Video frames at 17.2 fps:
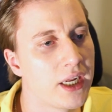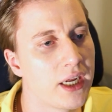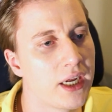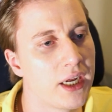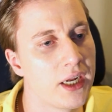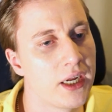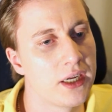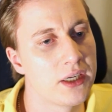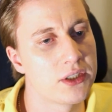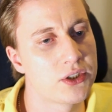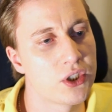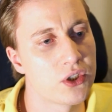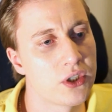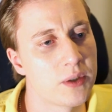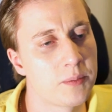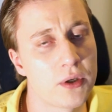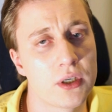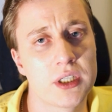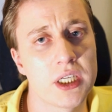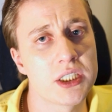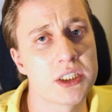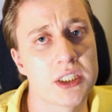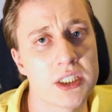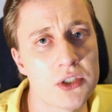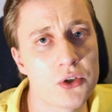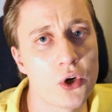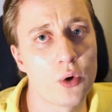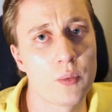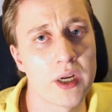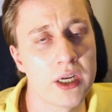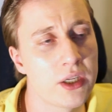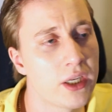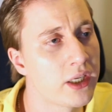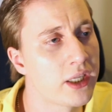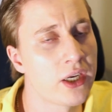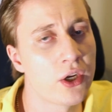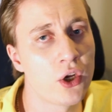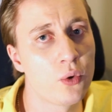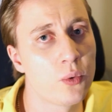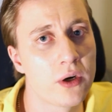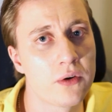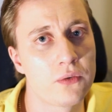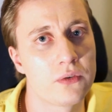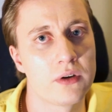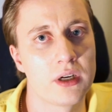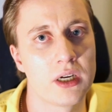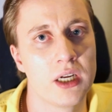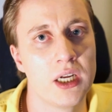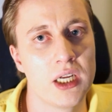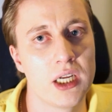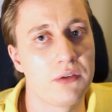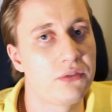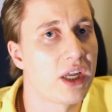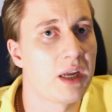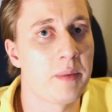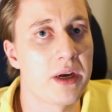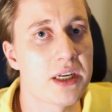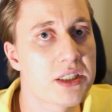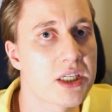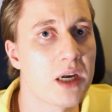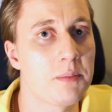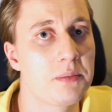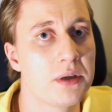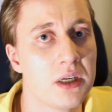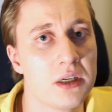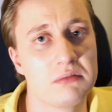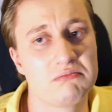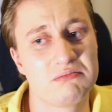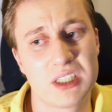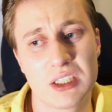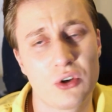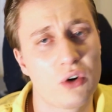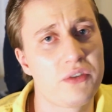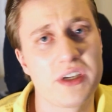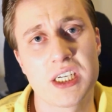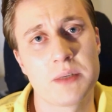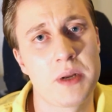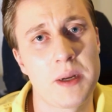And so the politicians in Norway, they know if they mess up,